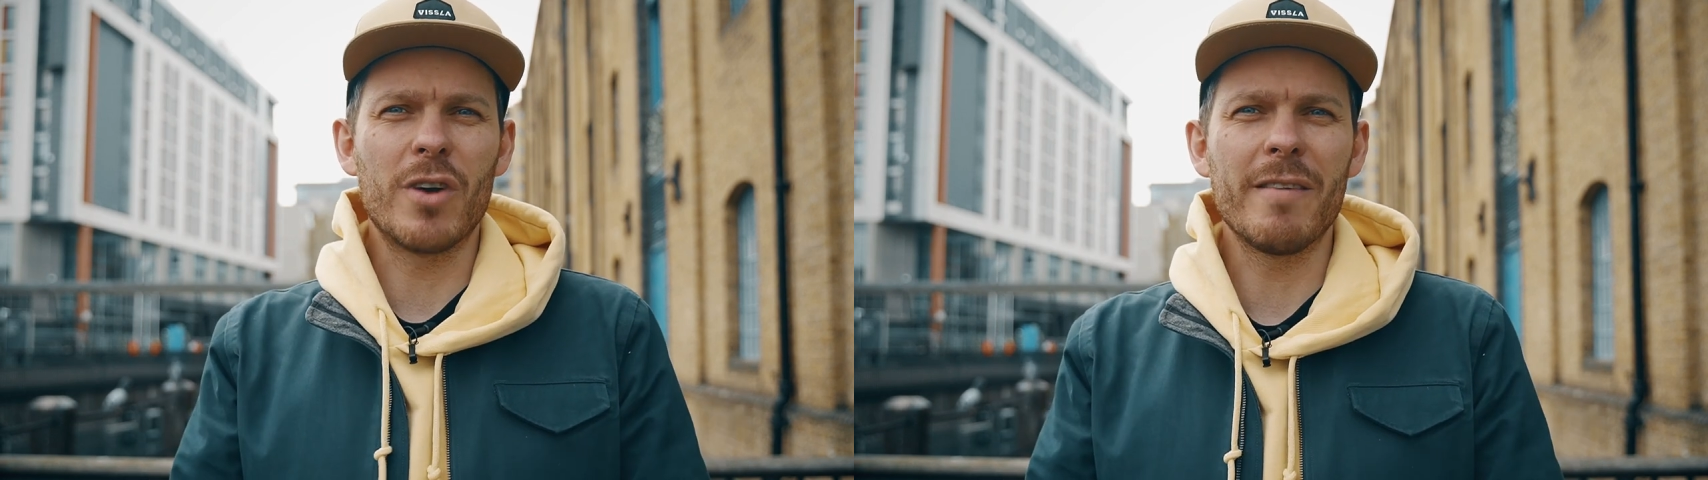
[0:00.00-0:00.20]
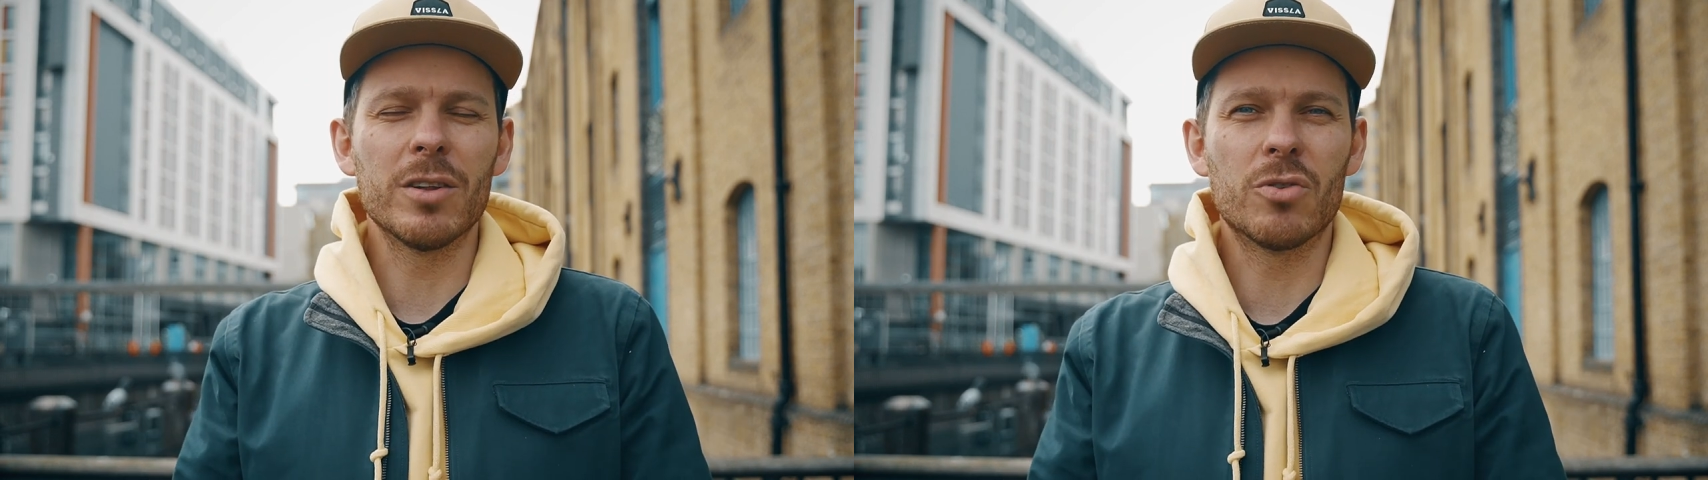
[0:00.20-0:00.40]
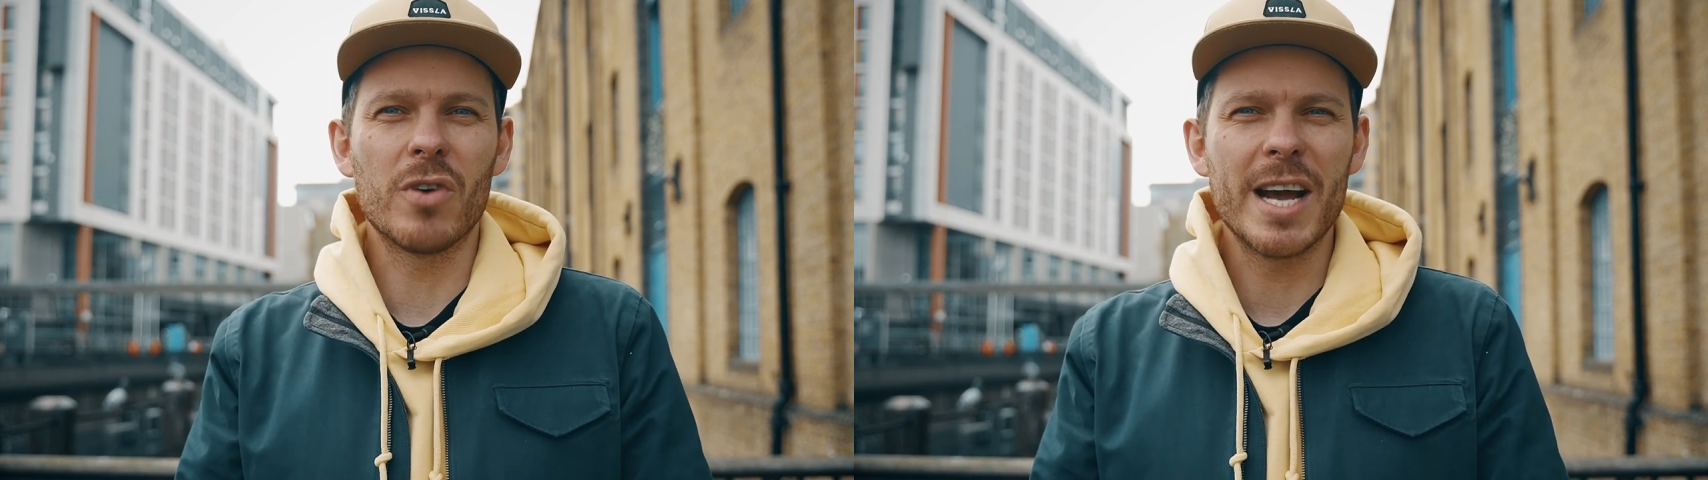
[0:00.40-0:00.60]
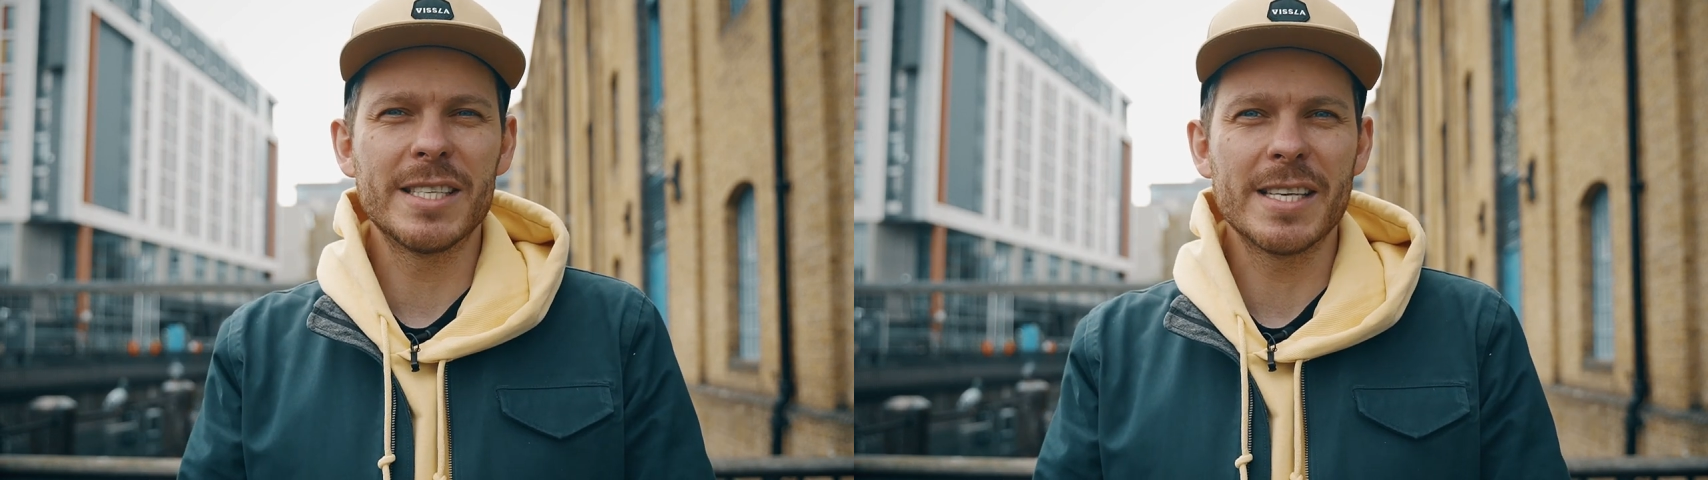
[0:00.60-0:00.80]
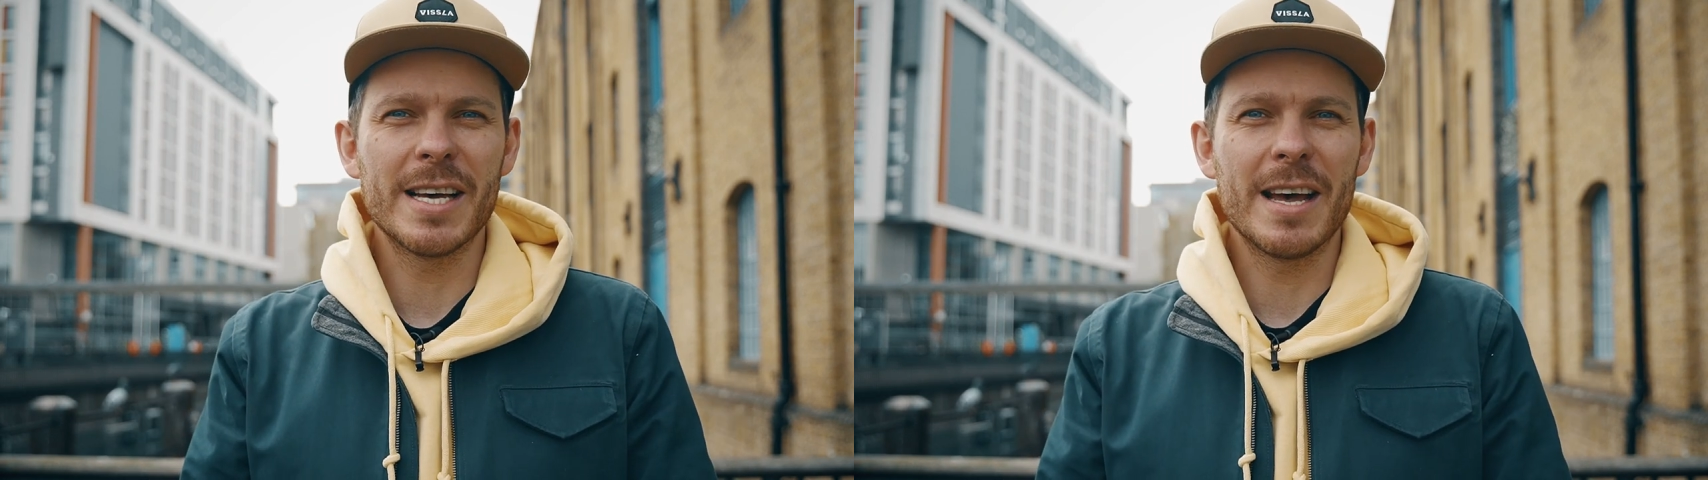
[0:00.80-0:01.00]
gravel
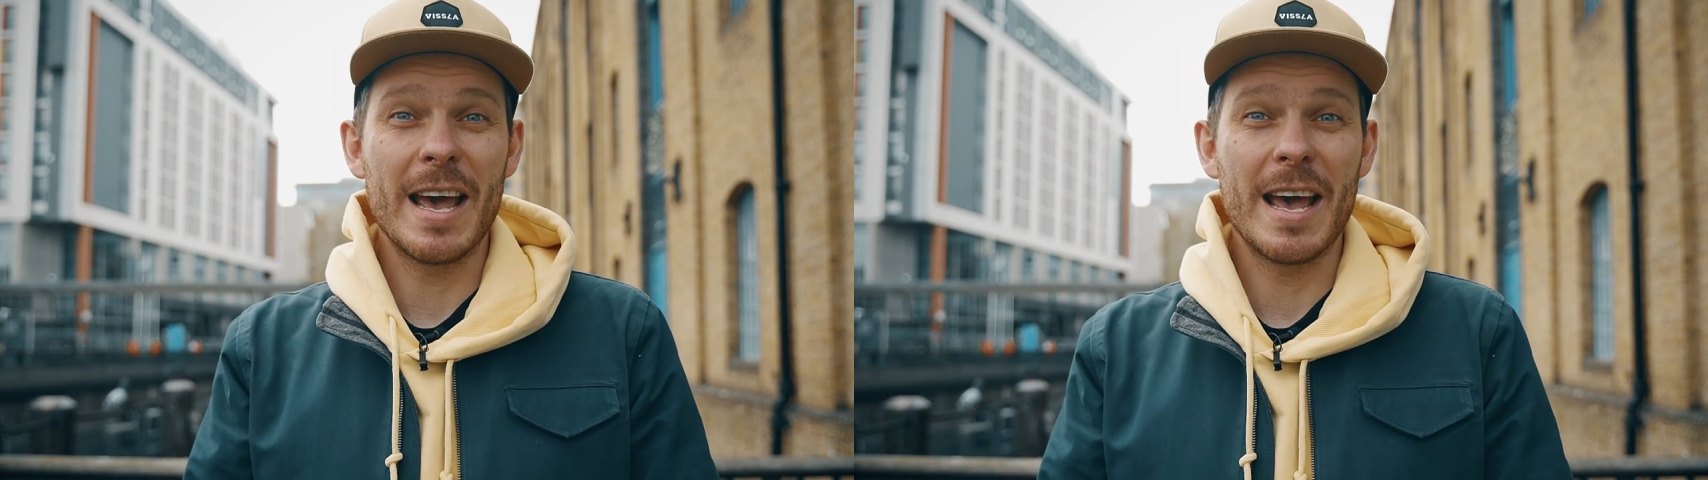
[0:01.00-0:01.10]
grinder